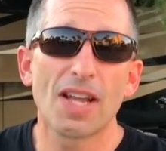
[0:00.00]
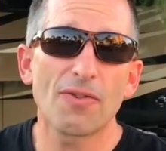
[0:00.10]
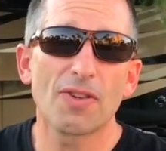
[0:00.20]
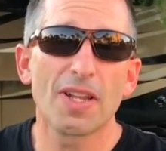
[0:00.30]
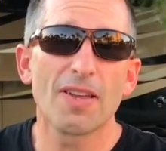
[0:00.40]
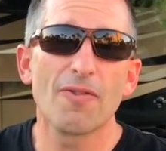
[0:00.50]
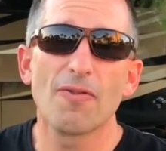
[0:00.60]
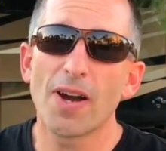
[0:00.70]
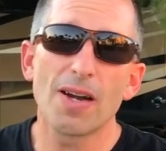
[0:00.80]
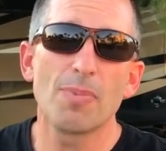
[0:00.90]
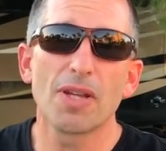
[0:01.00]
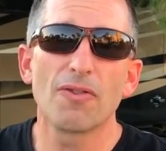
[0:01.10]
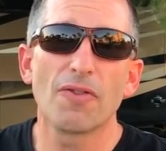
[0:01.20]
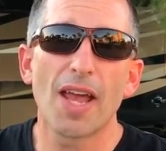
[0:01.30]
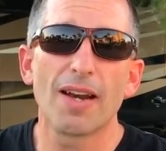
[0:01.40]
Definitely a very
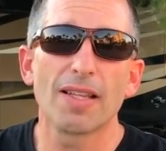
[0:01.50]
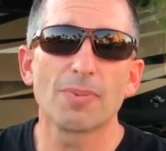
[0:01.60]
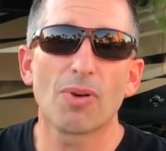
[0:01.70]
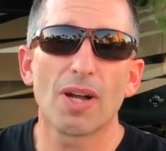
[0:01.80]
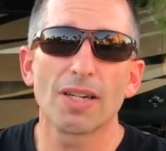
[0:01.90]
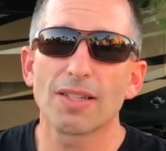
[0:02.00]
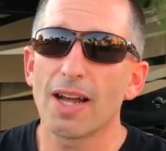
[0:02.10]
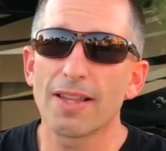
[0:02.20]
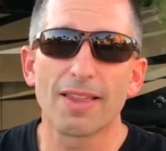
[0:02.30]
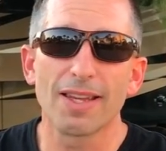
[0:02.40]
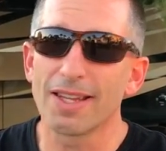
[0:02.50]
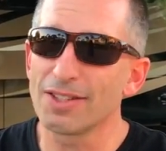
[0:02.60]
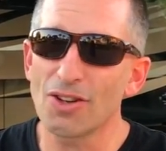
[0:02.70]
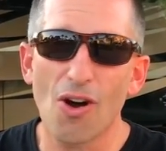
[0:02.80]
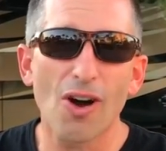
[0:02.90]
big fan of this product. I think
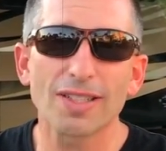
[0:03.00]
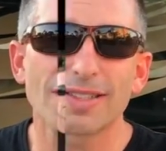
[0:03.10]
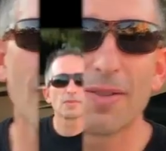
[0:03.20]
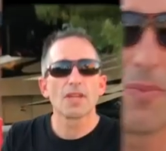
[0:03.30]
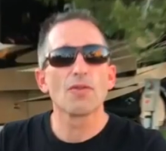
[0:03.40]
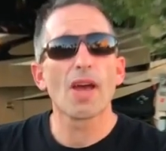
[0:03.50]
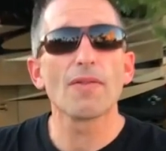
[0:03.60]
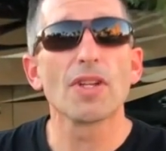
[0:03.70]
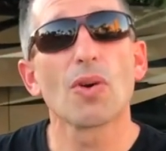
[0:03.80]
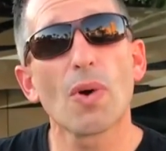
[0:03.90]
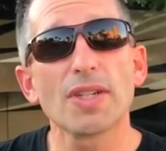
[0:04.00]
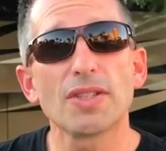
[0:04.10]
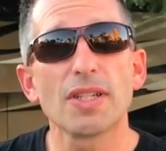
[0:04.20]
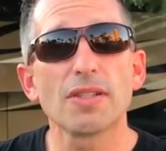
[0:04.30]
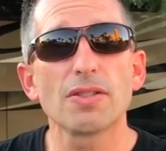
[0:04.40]
it's awesome. If you have any
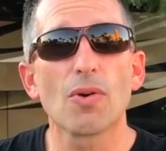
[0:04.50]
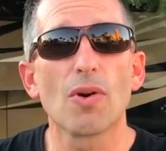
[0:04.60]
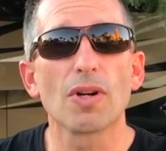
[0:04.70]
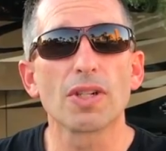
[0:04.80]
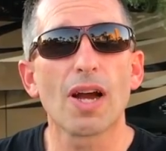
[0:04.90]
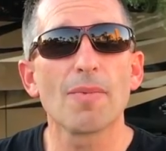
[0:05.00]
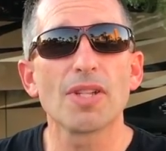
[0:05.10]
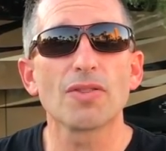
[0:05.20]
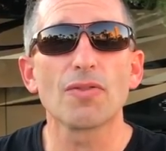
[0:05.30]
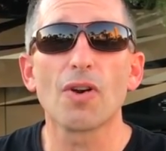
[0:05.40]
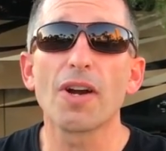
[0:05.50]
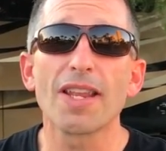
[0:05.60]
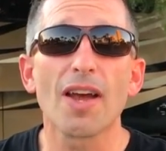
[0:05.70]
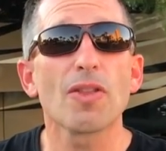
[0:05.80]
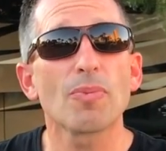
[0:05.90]
questions or comments or
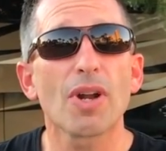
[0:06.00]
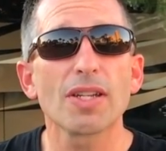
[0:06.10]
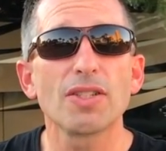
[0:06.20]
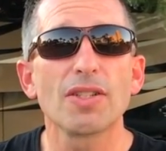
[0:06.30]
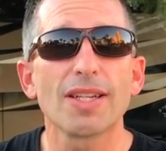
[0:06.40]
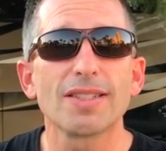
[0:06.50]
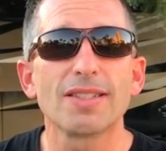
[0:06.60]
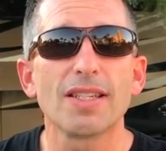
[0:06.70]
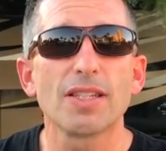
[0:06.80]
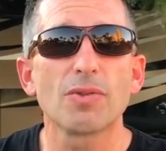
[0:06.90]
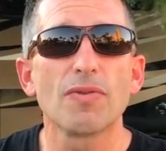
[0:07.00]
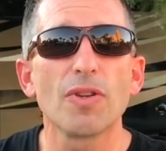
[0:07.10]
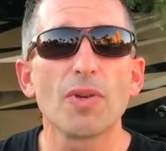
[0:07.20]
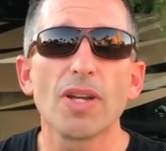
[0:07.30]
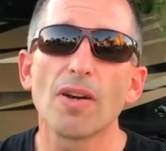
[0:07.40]
any other products you'd like to see us
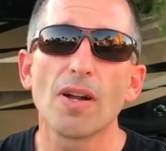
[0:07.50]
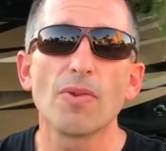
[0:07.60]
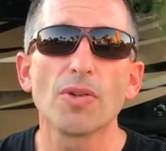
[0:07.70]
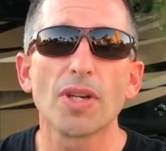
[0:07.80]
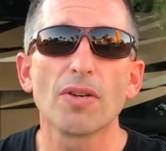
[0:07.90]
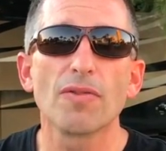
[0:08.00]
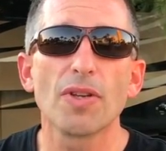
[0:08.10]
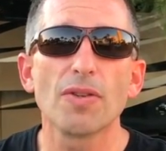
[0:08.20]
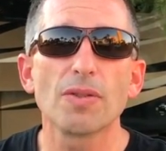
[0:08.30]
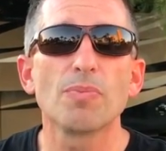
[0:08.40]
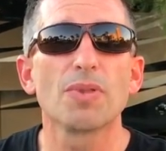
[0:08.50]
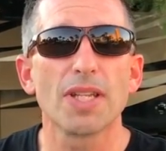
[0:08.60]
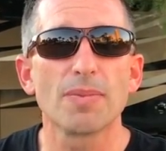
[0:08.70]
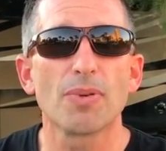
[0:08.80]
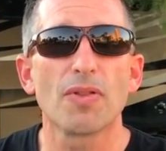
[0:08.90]
review here on Road Gear Reviews,
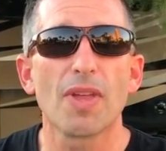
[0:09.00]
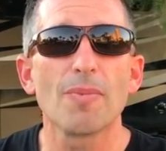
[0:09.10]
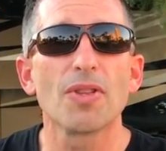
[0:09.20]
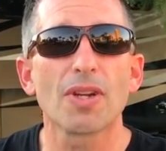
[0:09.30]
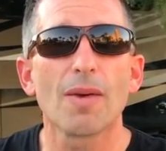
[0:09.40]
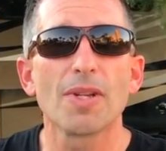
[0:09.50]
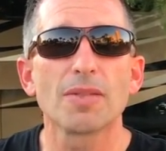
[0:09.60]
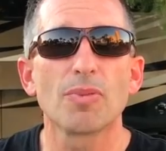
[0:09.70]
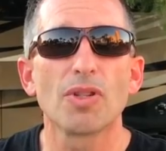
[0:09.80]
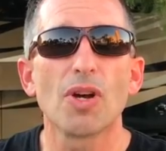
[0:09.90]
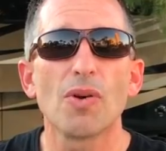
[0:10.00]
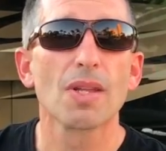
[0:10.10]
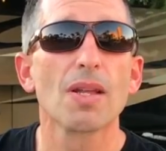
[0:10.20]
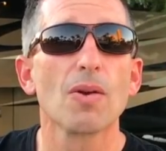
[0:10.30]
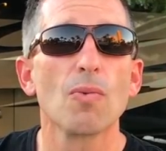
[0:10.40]
please put them in the comments
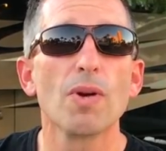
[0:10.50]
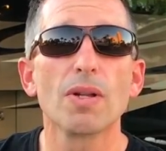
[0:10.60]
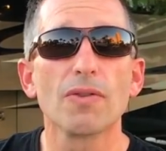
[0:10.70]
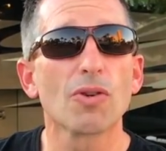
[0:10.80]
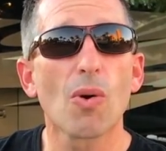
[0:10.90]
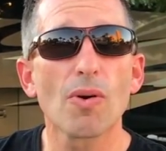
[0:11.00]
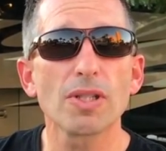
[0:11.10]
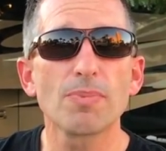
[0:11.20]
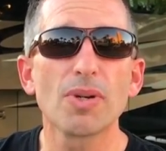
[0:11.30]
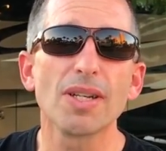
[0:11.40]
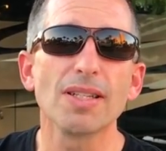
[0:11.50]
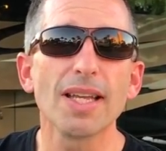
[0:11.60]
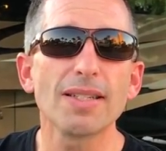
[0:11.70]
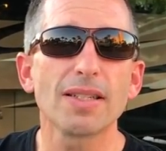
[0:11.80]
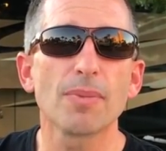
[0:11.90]
below. We'll of course put
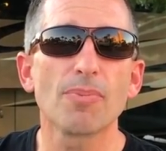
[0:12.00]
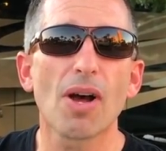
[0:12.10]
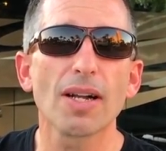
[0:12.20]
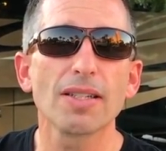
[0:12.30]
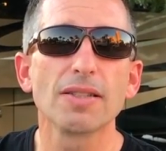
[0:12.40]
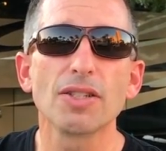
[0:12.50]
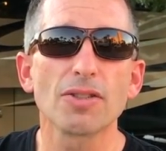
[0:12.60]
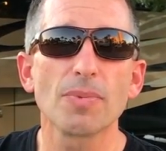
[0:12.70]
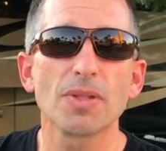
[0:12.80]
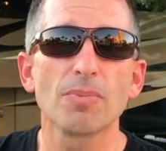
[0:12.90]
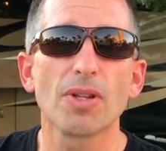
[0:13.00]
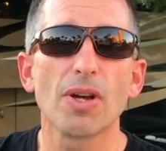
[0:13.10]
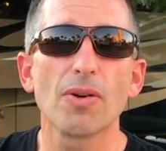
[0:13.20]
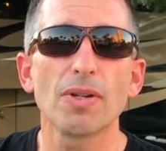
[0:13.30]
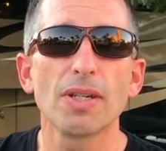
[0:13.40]
links to the product in the description
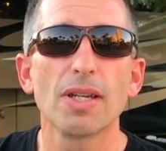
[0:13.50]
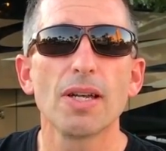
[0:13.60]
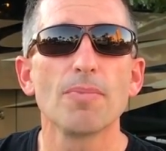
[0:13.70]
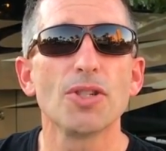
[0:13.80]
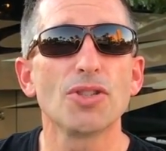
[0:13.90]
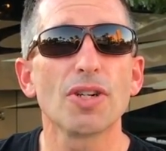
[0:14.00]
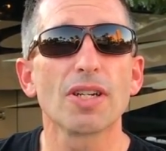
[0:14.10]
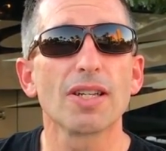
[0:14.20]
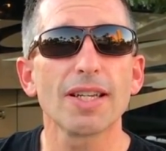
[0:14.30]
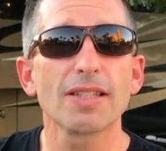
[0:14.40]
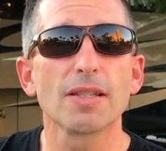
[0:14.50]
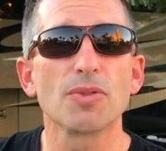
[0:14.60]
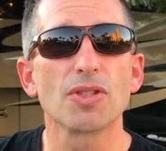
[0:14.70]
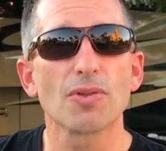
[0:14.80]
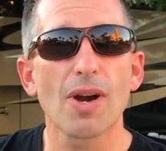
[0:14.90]
below. Be sure to click
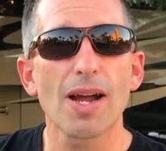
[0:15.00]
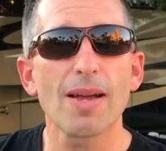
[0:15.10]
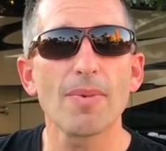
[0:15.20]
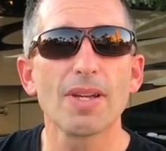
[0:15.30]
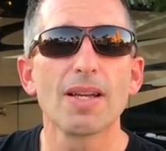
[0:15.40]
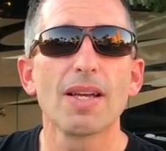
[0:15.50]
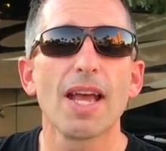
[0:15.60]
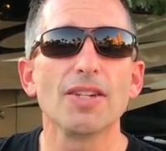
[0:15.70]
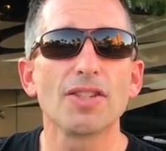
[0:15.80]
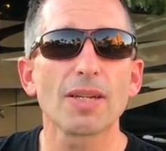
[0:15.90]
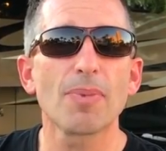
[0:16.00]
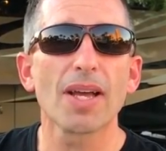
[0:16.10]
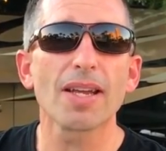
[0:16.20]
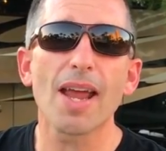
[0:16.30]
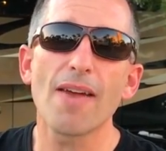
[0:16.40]
subscribe and check
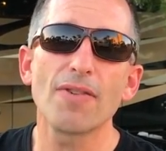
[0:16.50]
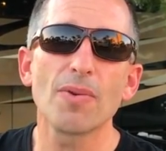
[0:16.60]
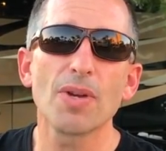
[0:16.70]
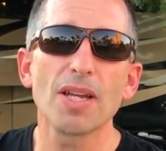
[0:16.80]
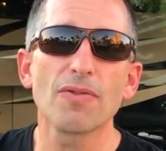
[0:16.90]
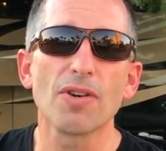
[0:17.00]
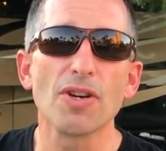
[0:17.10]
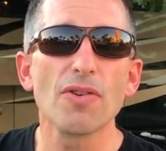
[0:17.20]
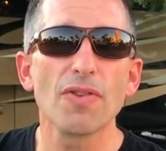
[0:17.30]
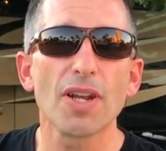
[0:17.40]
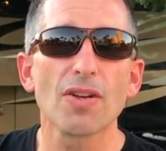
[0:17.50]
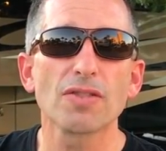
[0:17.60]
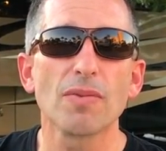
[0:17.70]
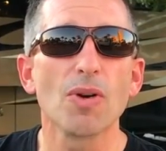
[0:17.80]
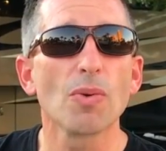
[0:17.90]
back every week for new
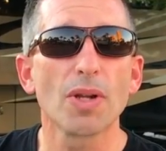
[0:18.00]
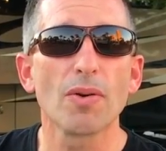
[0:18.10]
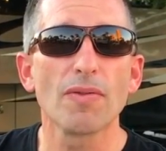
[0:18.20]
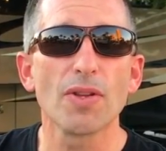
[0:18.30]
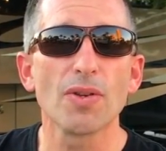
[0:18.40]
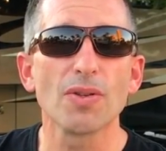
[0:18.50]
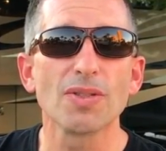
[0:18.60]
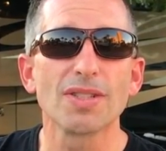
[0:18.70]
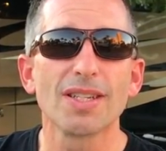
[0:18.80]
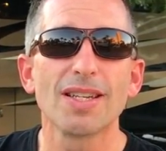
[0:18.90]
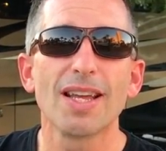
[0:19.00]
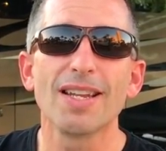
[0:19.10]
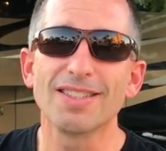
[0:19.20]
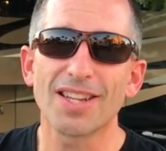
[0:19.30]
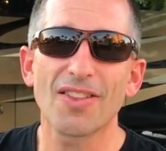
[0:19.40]
videos from Road Gear Reviews.
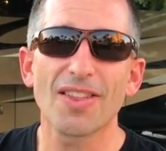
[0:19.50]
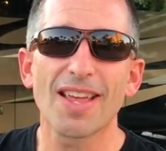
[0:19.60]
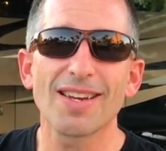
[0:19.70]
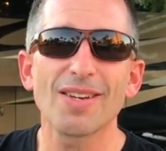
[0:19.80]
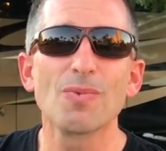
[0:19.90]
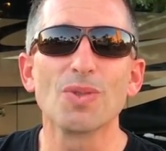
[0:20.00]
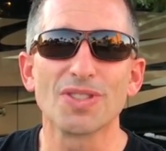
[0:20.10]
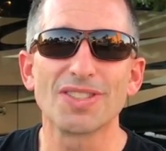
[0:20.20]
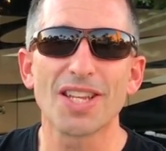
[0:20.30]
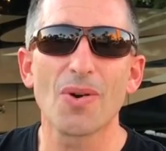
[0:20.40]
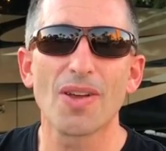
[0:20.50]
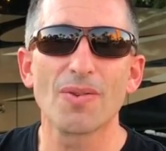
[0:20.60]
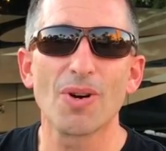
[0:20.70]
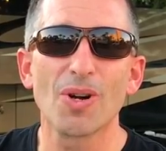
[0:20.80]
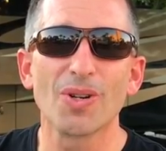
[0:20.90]
And until then, we'll see you
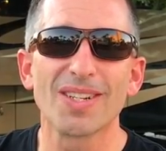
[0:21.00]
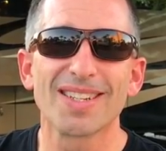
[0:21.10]
on the road.